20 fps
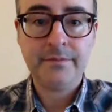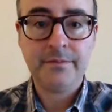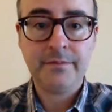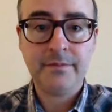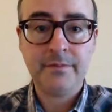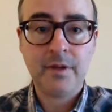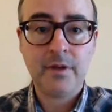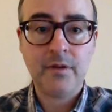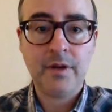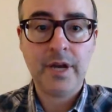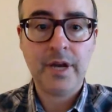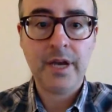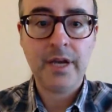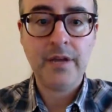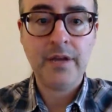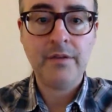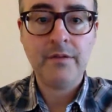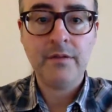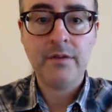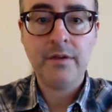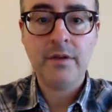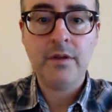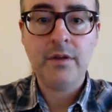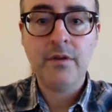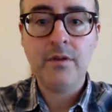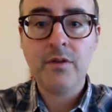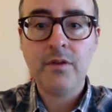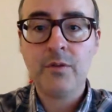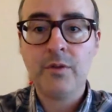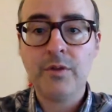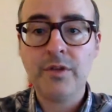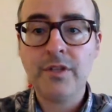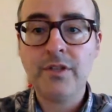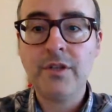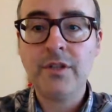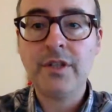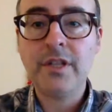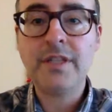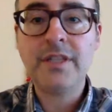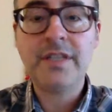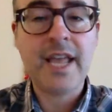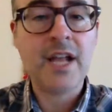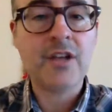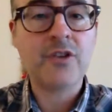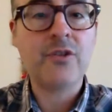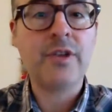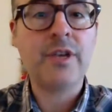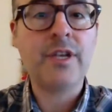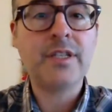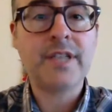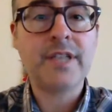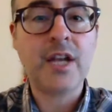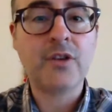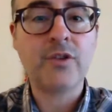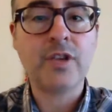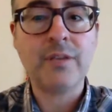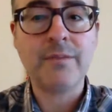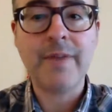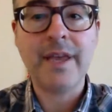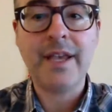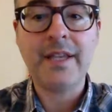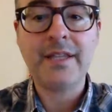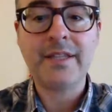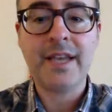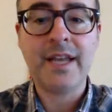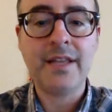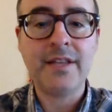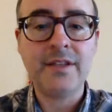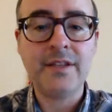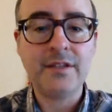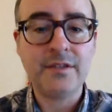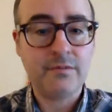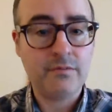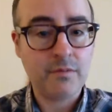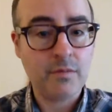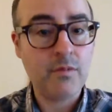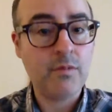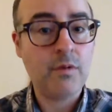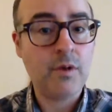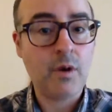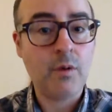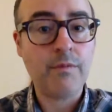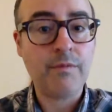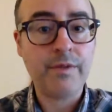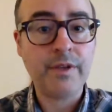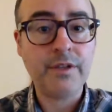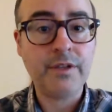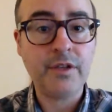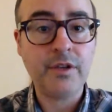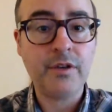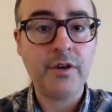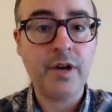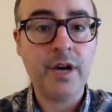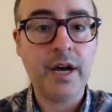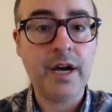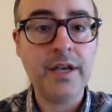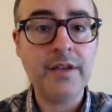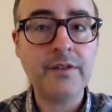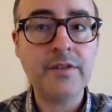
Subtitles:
Okay. So we just looked at scheduling. Scheduling makes sense, hopefully, to you guys.